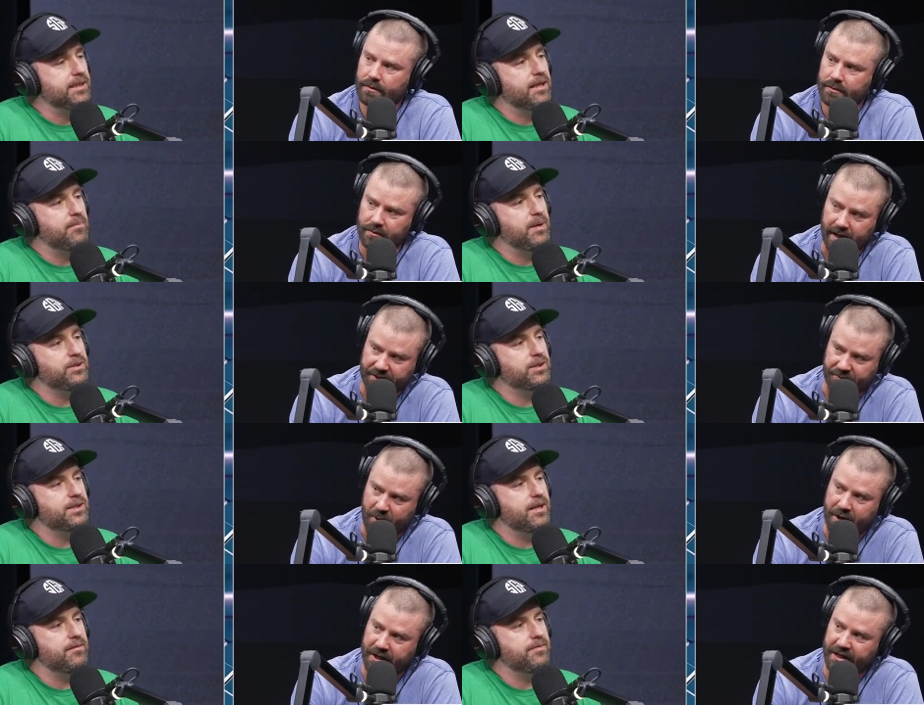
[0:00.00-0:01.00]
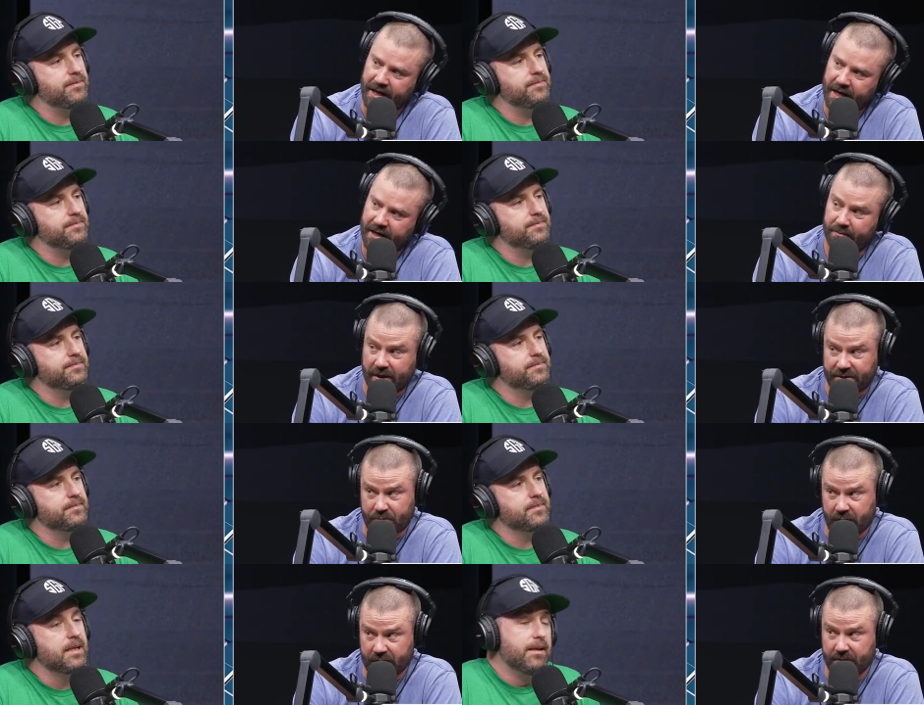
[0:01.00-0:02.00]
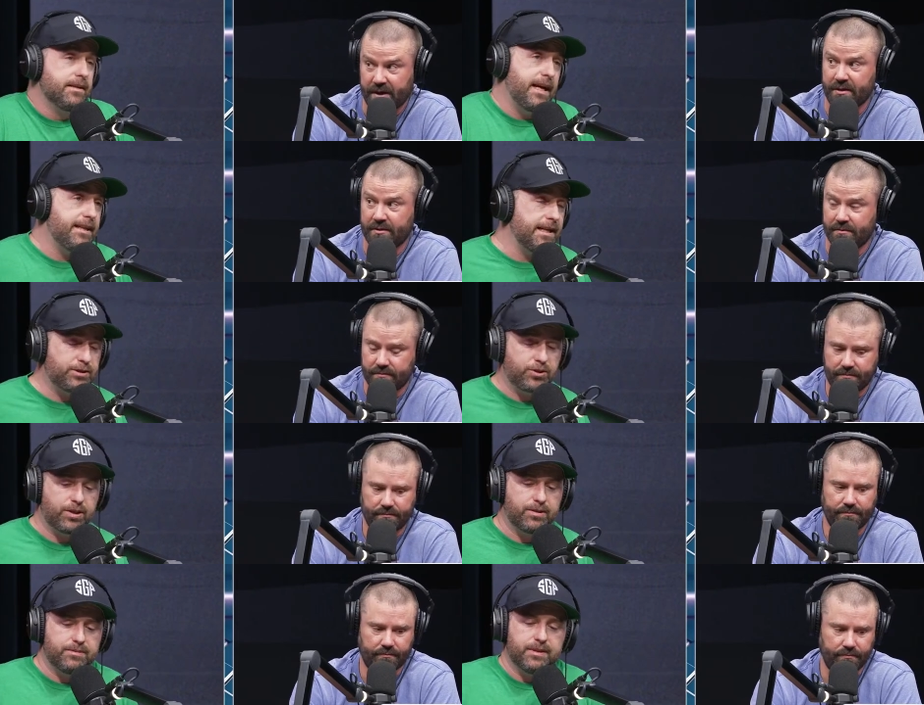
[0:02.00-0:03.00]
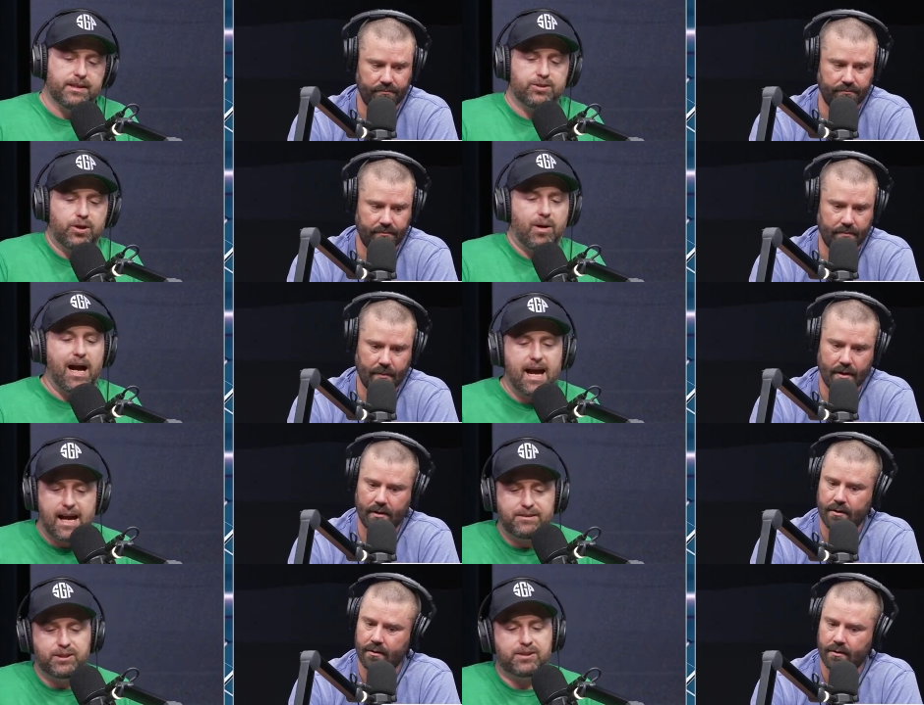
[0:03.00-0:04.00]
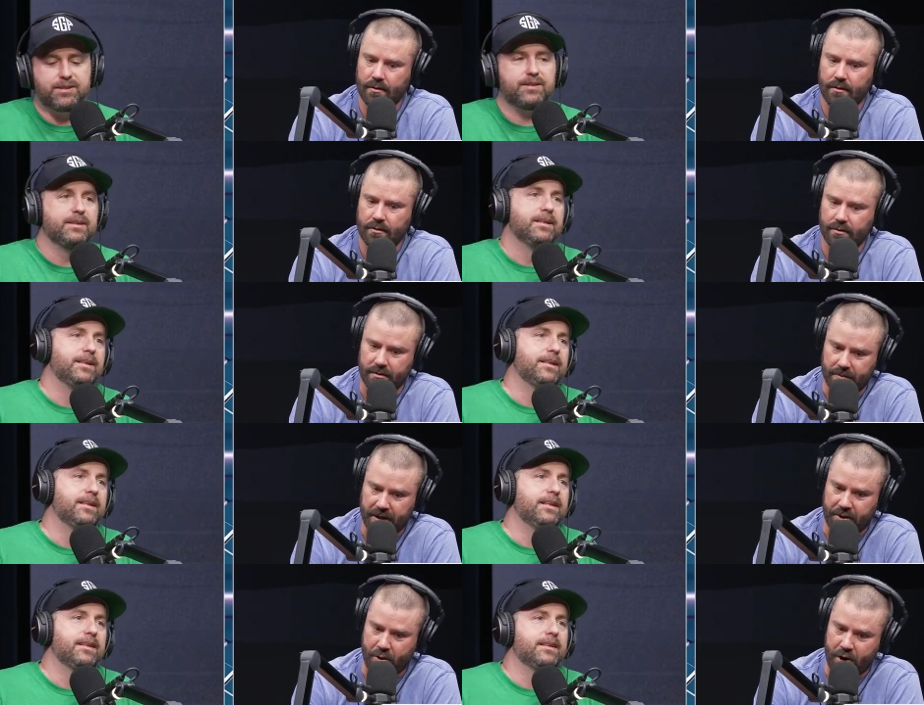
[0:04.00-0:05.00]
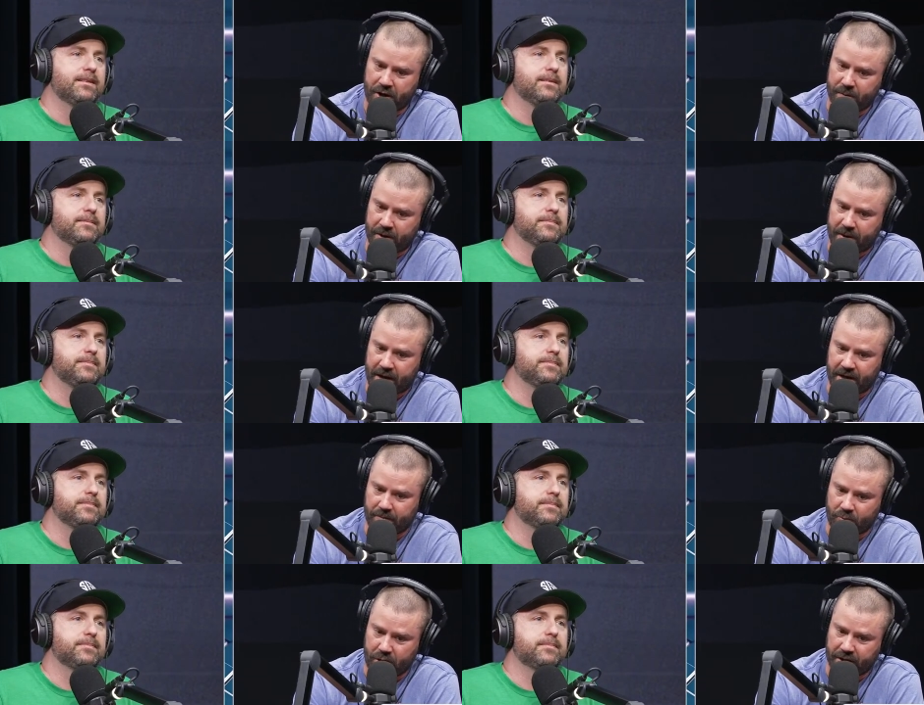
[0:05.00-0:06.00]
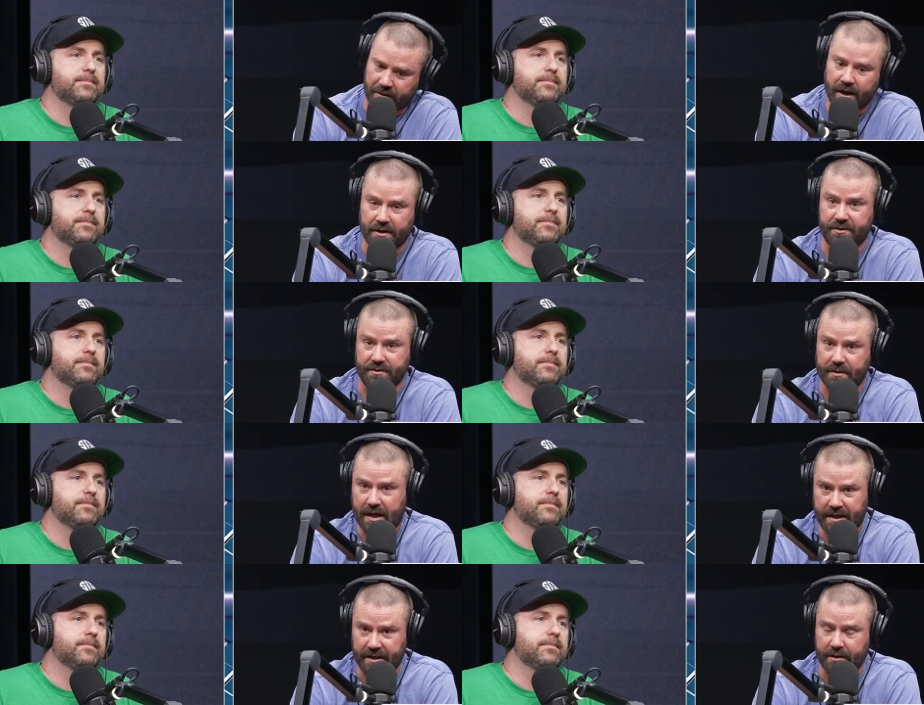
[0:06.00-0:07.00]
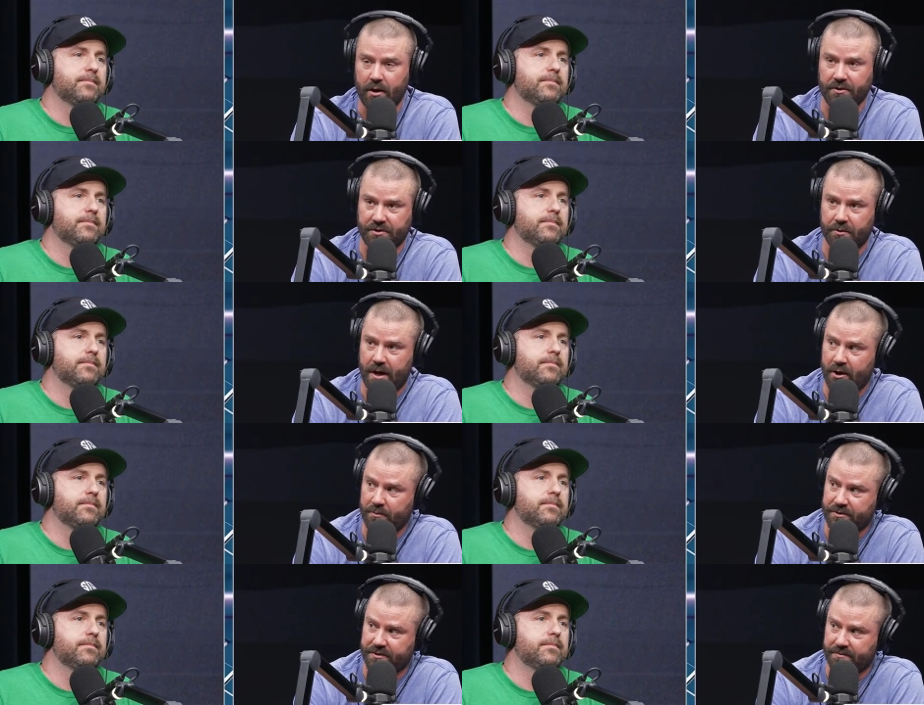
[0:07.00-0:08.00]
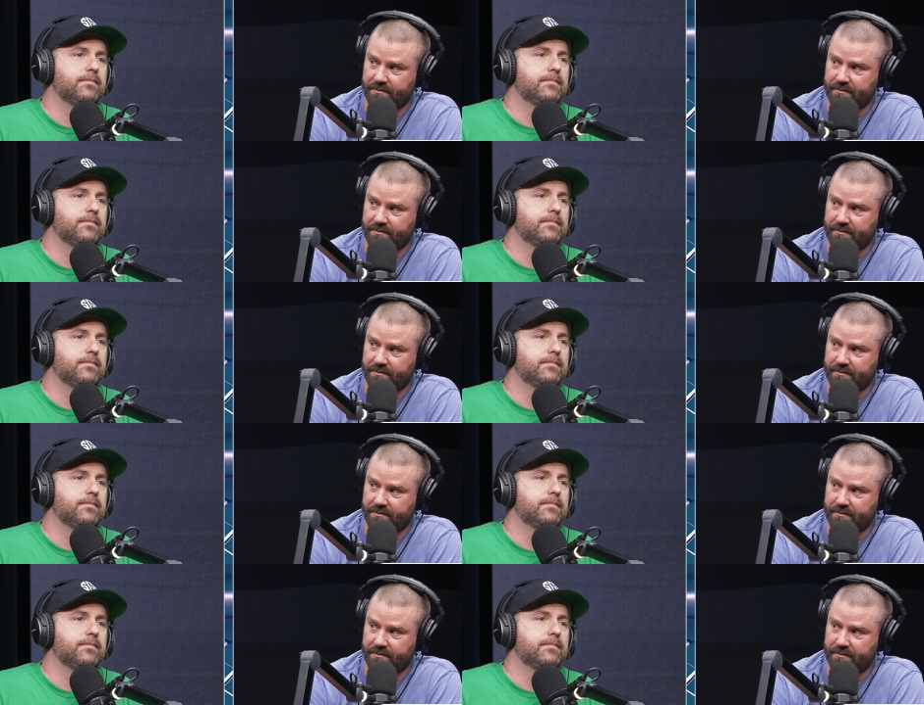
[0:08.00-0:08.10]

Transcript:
Speaker 1: done a
Speaker 2: bunch less of running stuff. game, less running.
Speaker 1: In that, that's true. That's true. I, I just,
Speaker 2: your argument about him running less, I think also helps